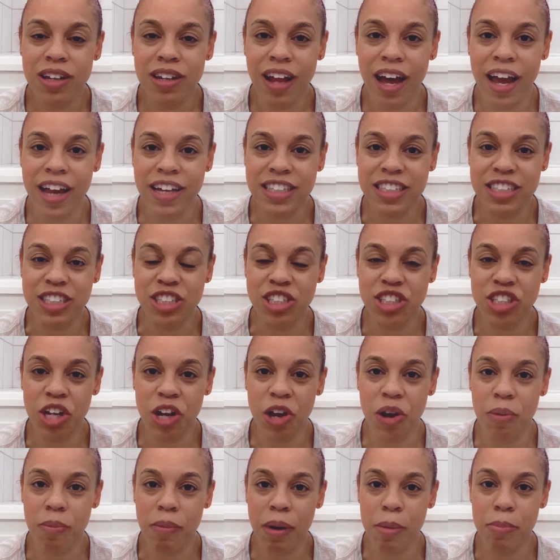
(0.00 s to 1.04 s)
like to
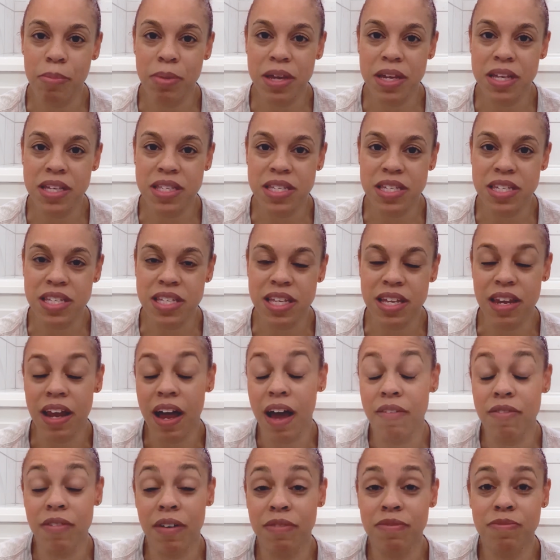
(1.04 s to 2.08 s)
share my business, and
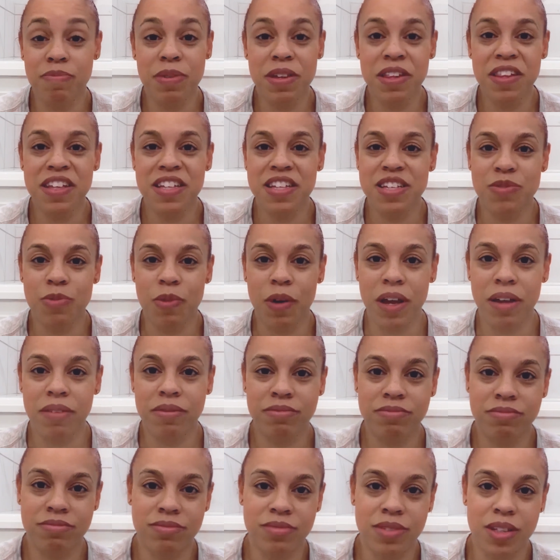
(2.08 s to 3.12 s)
I've been this
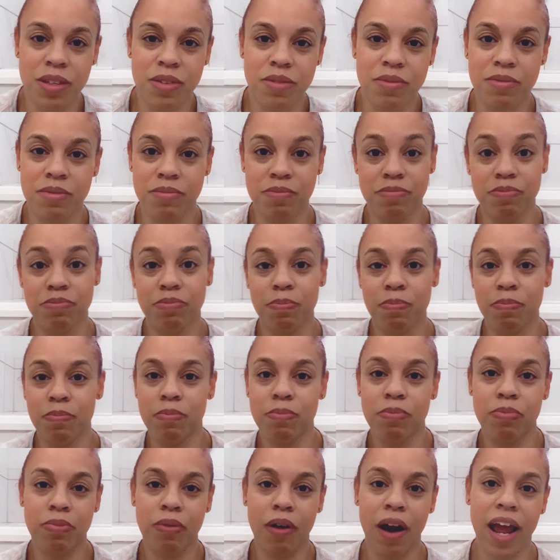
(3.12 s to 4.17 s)
way
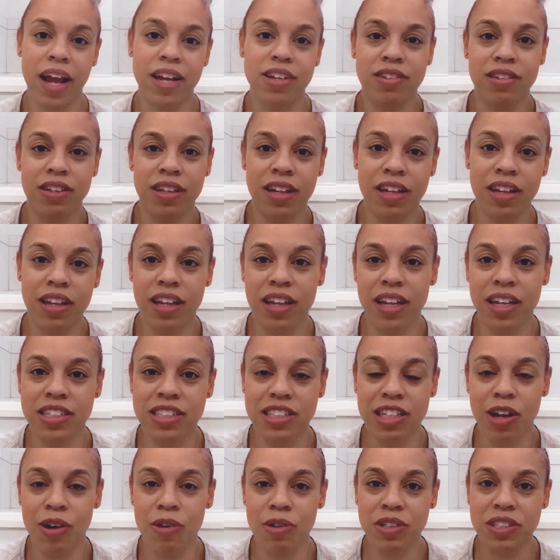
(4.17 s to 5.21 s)
practically
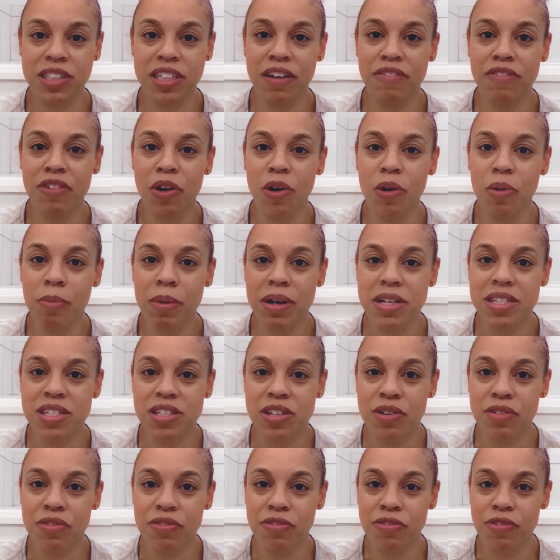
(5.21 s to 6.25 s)
as long as I've known
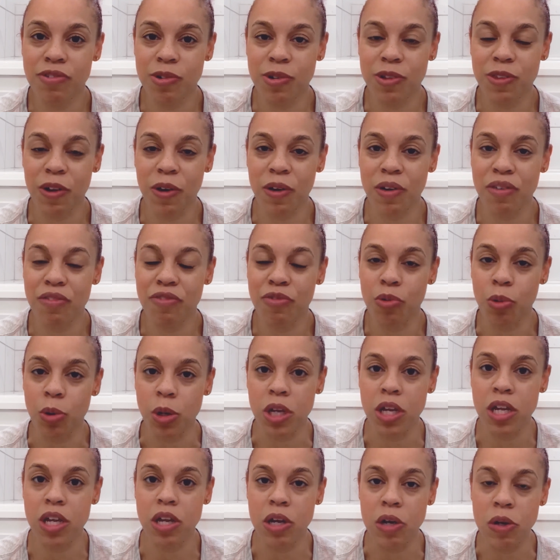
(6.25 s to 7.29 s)
myself, for 34
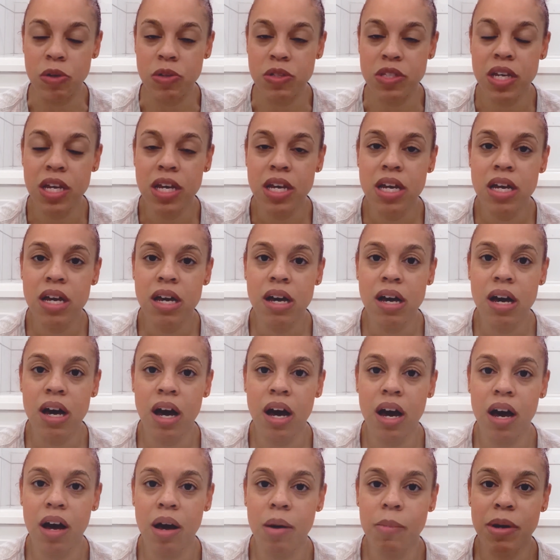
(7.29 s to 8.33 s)
years.
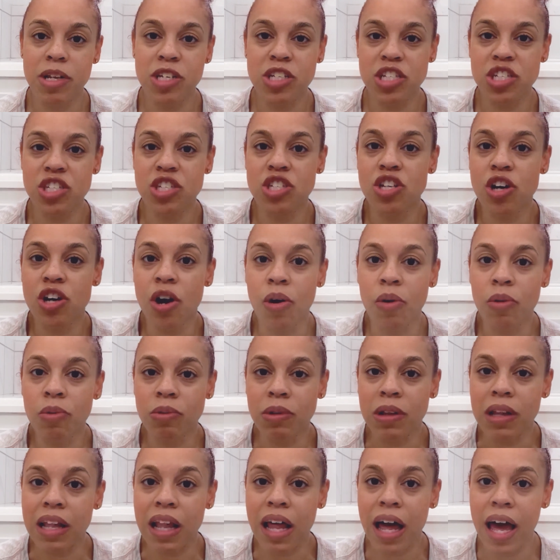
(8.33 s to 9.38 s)
I just don't
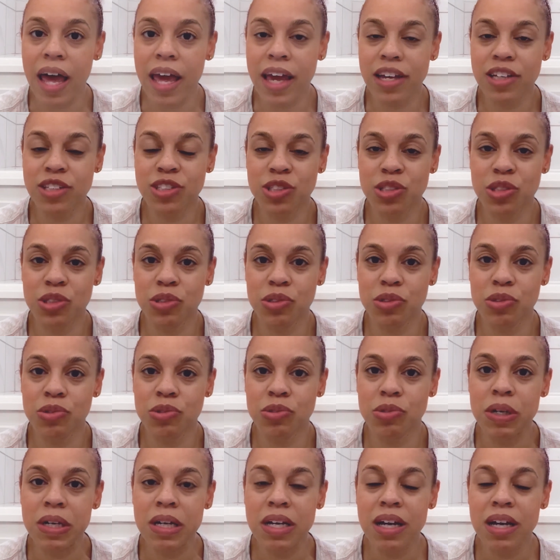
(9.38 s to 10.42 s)
like to